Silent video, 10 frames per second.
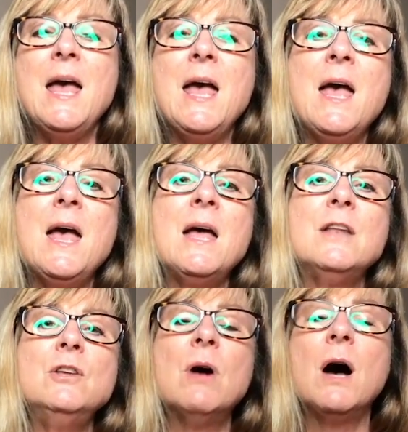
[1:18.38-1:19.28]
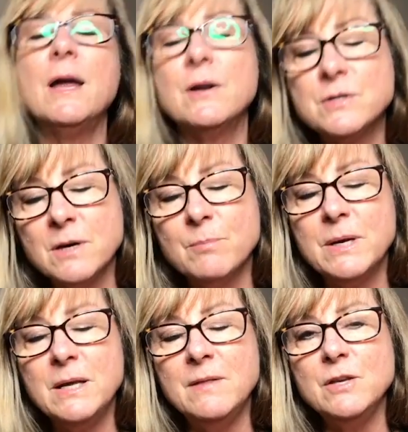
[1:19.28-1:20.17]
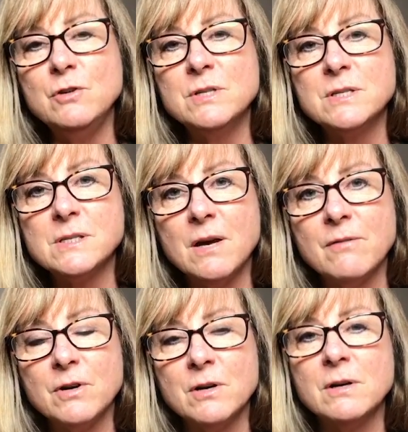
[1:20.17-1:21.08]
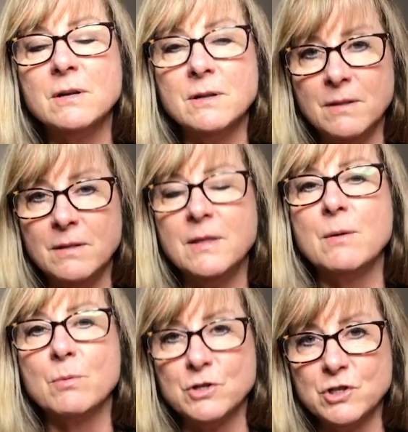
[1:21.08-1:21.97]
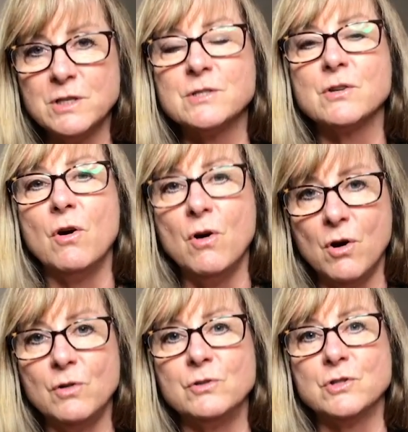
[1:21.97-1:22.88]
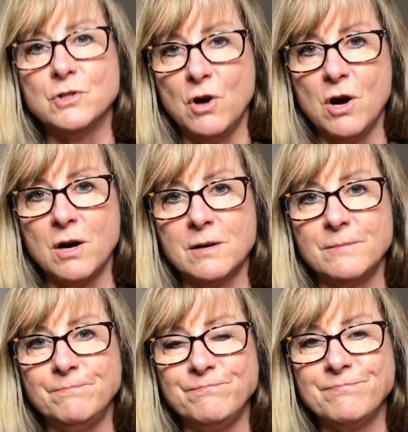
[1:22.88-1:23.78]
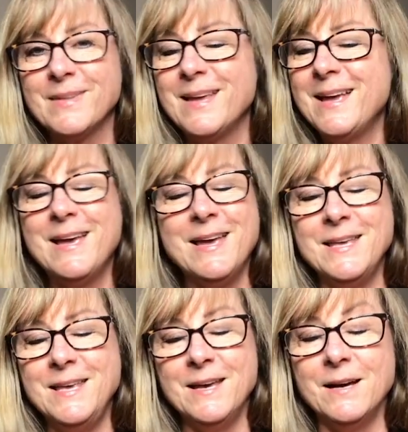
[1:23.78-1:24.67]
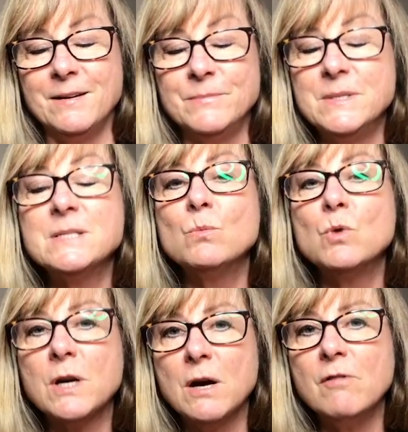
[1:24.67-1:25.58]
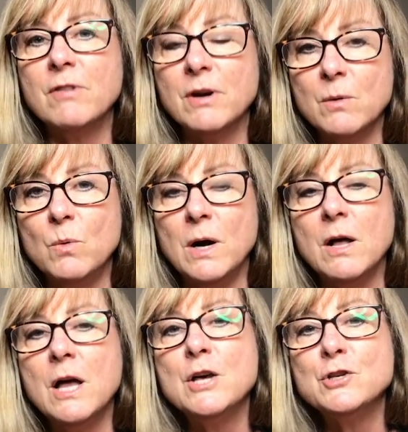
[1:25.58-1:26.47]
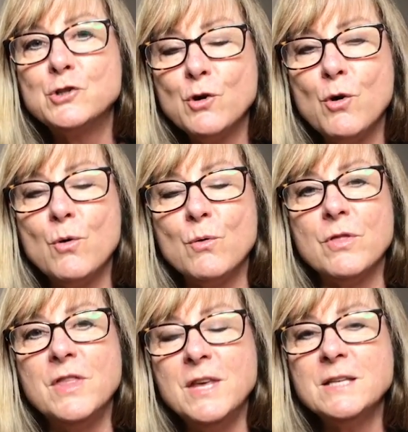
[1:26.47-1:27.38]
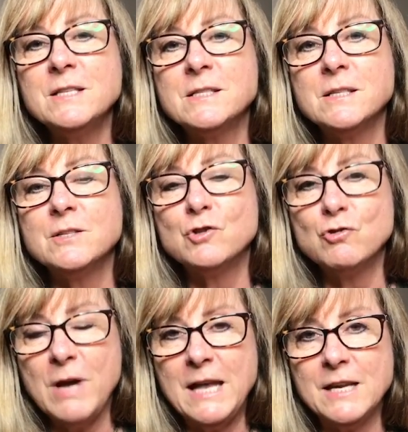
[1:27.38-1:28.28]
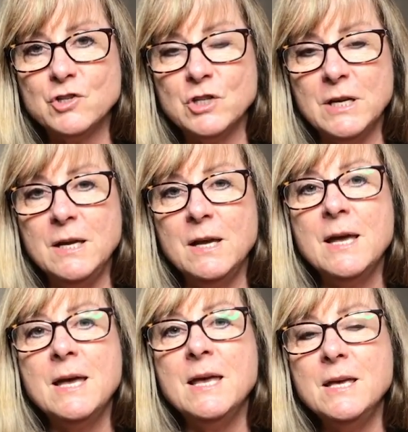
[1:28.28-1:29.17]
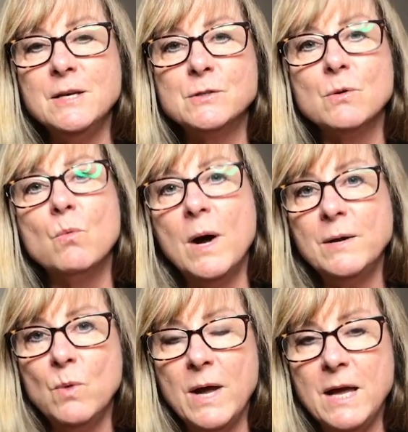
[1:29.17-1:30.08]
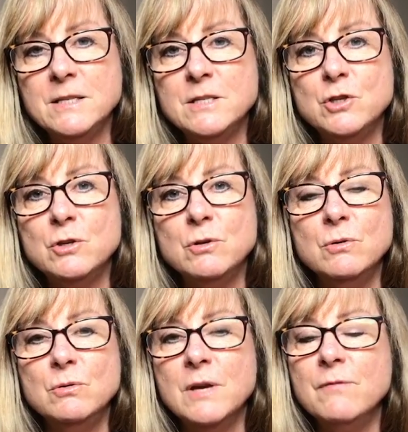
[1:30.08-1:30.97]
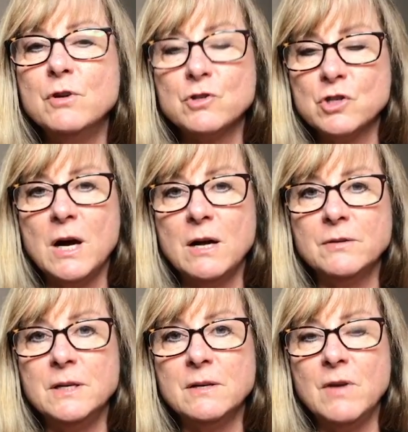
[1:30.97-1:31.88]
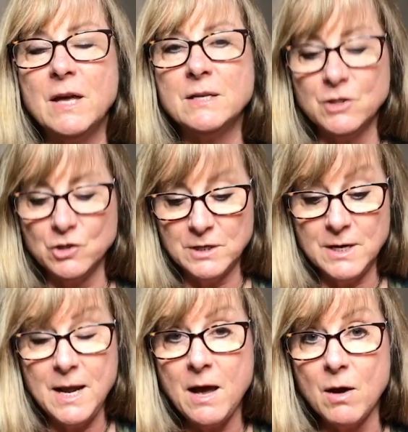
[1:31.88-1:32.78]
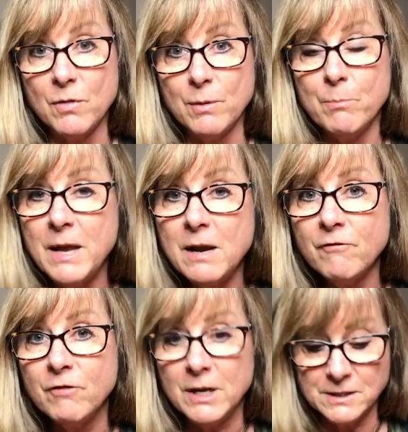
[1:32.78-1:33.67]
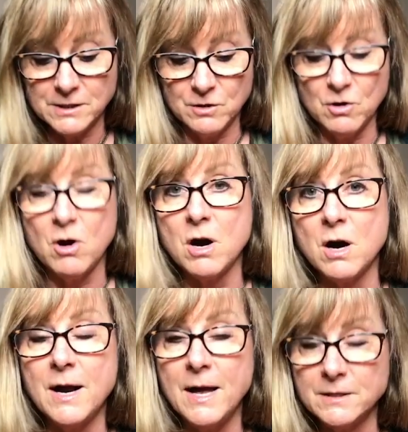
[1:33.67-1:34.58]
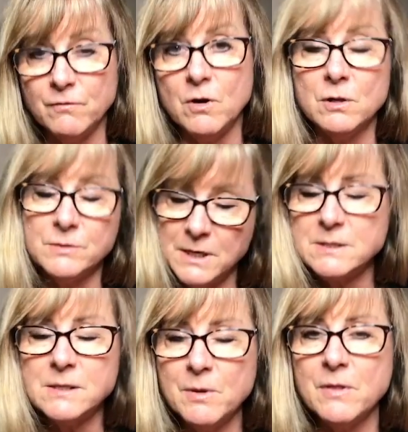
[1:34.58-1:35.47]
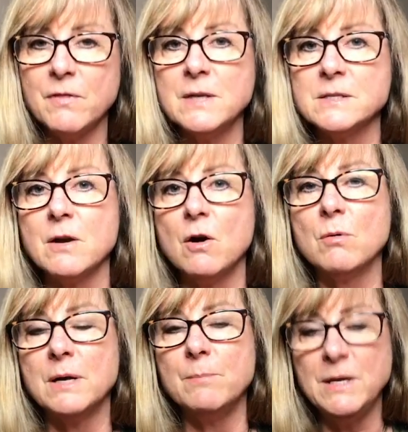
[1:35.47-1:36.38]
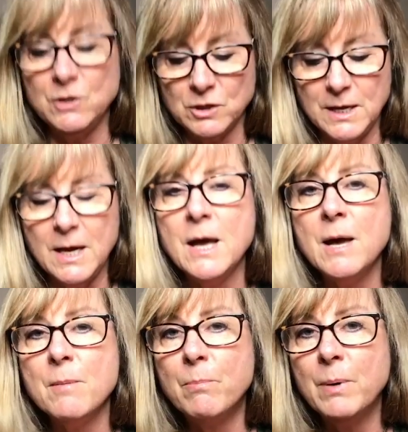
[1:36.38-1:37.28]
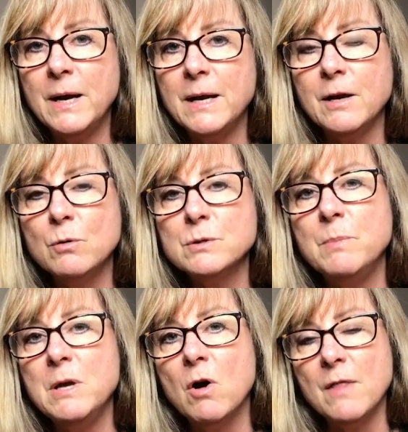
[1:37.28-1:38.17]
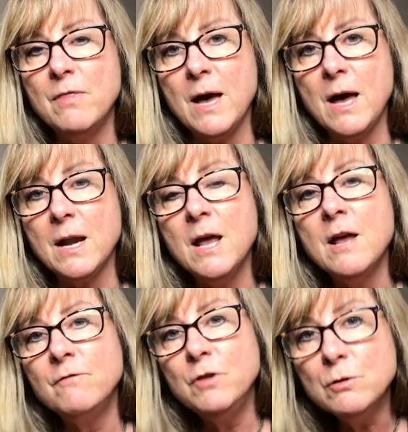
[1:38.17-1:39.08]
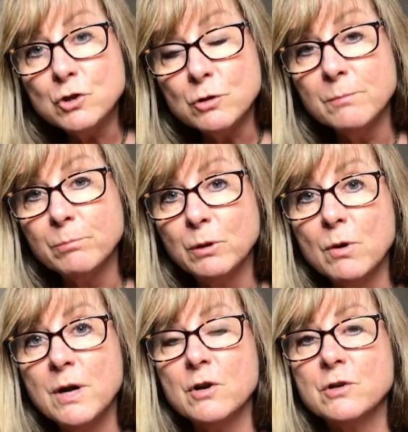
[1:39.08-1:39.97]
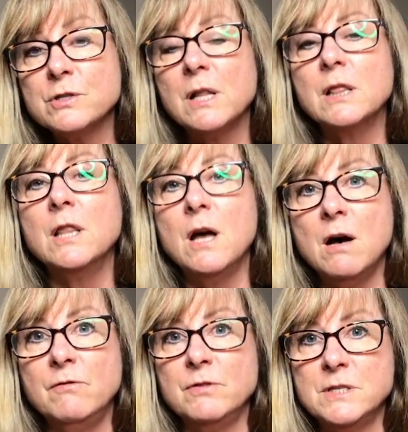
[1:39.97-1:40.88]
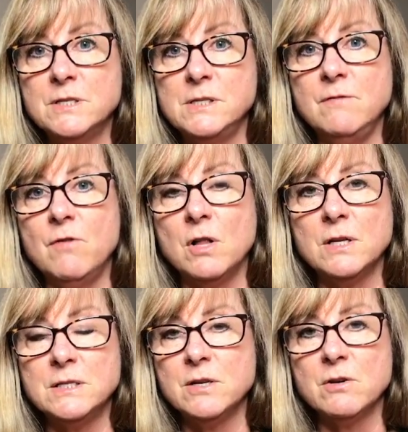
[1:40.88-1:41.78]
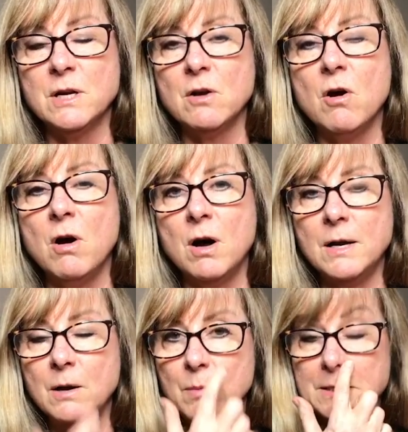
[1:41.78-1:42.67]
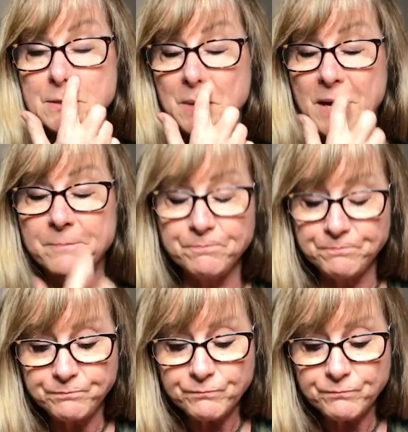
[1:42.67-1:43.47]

and you hire somebody and then you discover they were just all talk. Yeah, doesn't work out very well. So this strategy is one way to give your child the advantage. Now, the benefits are as follows. That's some of the things I already mentioned, but it goes beyond that. Future employers love to see volunteering on a resume.